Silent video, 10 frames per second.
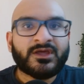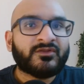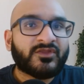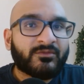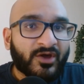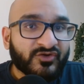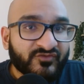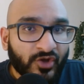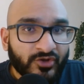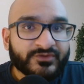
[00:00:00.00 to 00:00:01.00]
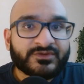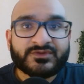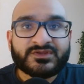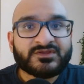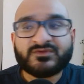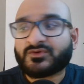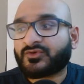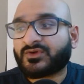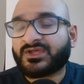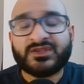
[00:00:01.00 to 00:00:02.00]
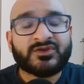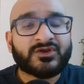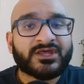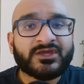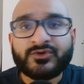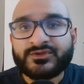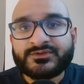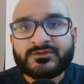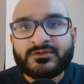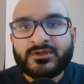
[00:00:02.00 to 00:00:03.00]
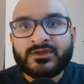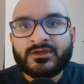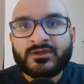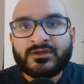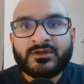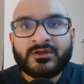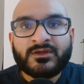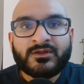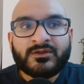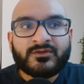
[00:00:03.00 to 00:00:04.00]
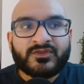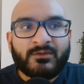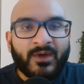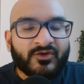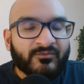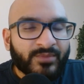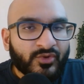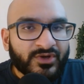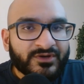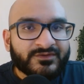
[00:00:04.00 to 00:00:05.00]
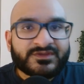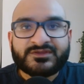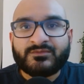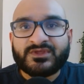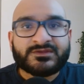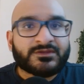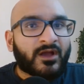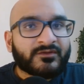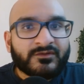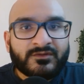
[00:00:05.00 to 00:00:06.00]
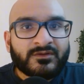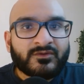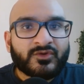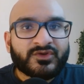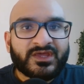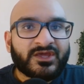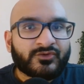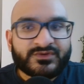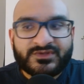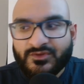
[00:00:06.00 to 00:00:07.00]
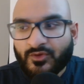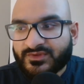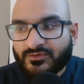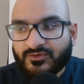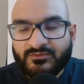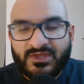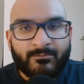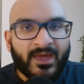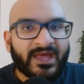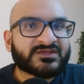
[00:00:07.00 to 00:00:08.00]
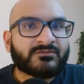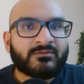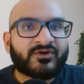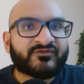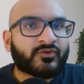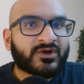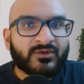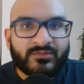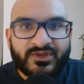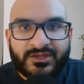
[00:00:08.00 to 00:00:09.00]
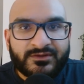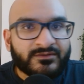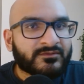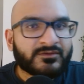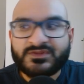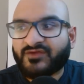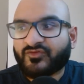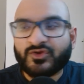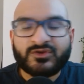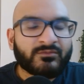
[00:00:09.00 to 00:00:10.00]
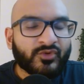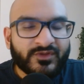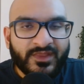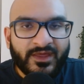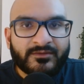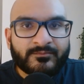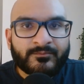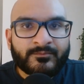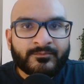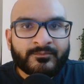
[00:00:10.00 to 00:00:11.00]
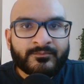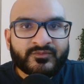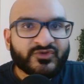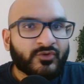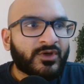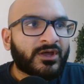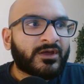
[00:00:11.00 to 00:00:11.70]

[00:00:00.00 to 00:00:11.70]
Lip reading: The amount of dollars in the system is going to continue to increase. The amount of Bitcoin in the system is not going to increase. It's always going to be a maximum of 21 million. There's never going to be more than that. So